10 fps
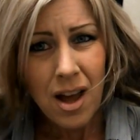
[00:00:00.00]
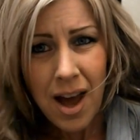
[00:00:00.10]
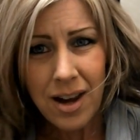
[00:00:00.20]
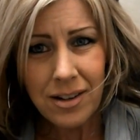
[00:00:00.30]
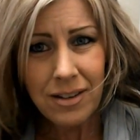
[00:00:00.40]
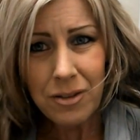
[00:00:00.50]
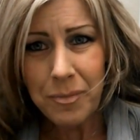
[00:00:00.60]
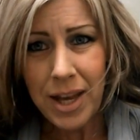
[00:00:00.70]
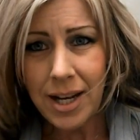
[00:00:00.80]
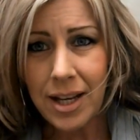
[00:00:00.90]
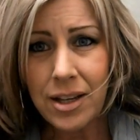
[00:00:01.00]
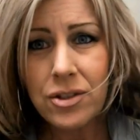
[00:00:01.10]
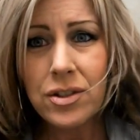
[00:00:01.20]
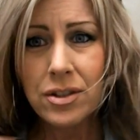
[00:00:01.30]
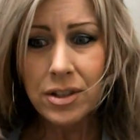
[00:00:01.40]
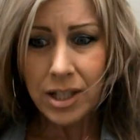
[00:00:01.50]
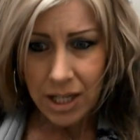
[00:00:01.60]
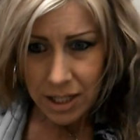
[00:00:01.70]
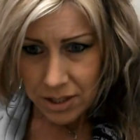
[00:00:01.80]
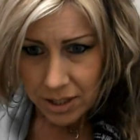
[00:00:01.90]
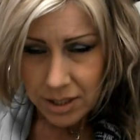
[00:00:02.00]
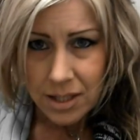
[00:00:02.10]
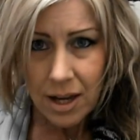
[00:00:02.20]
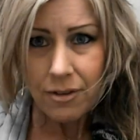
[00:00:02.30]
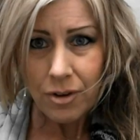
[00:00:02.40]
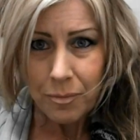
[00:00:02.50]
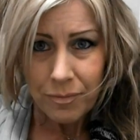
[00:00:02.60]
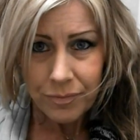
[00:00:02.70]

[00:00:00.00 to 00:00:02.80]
don't even pin it. You certainly could just have a